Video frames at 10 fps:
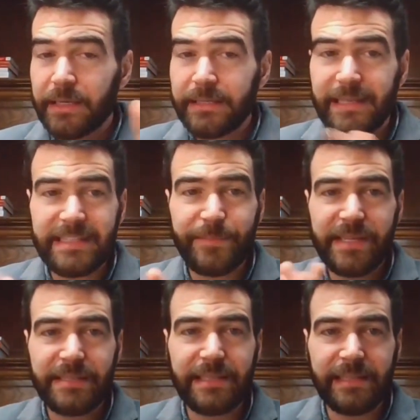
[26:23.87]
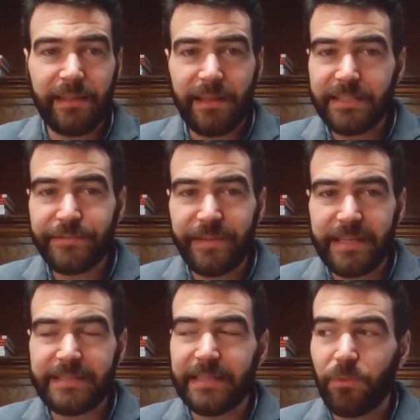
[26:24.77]
That's basically the last
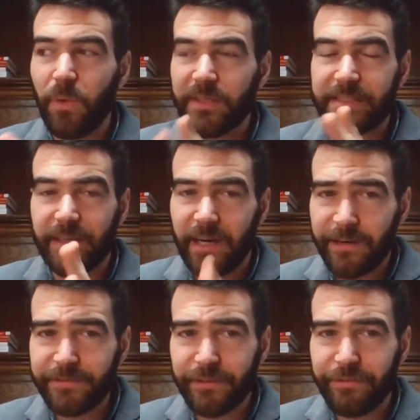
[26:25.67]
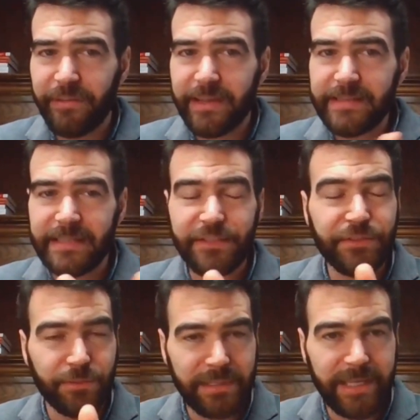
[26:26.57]
phase. That was the after phase. It's
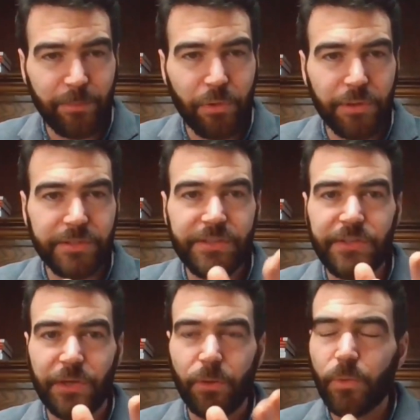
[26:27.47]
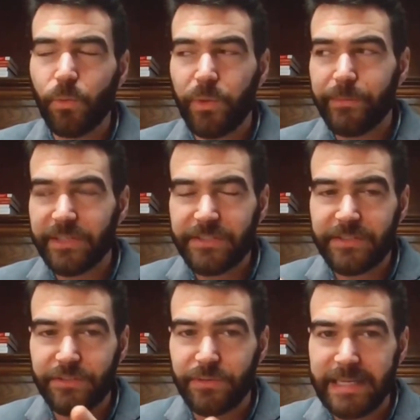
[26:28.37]
really important. So we must
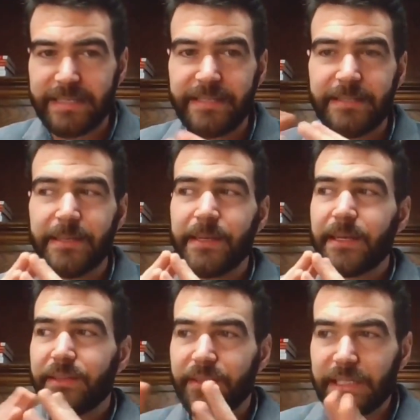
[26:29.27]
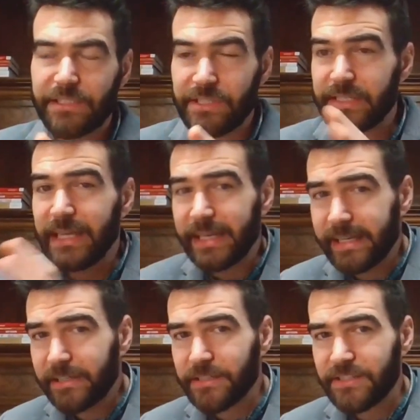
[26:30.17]
stress not just
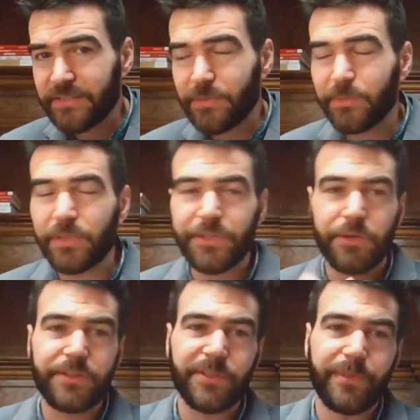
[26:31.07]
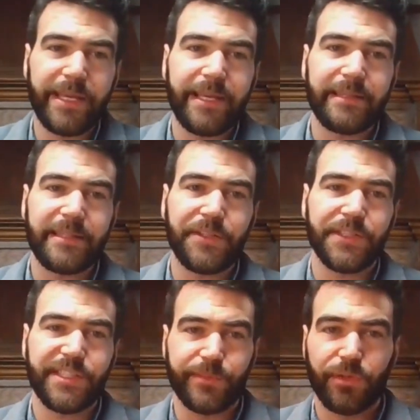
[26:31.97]
getting a customer, but also making that
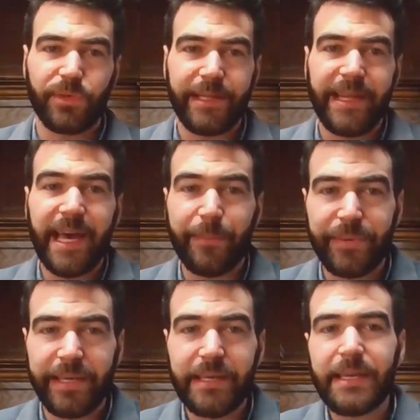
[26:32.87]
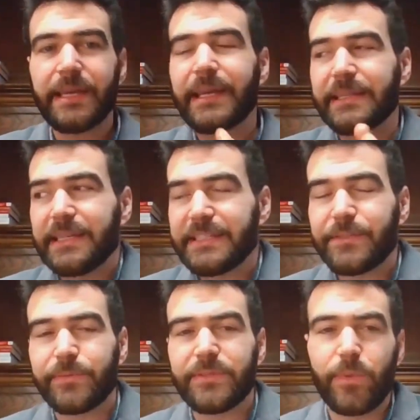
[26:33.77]
customer really happy. And that's
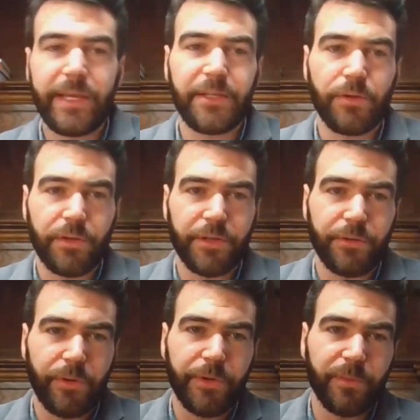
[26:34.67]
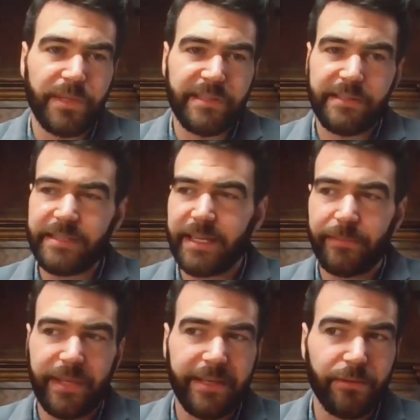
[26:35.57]
the way you're going to grow your business and
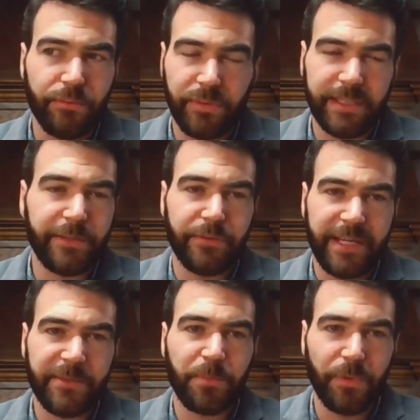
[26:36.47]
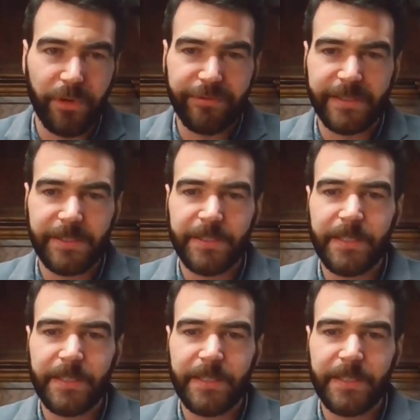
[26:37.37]
make really great profit.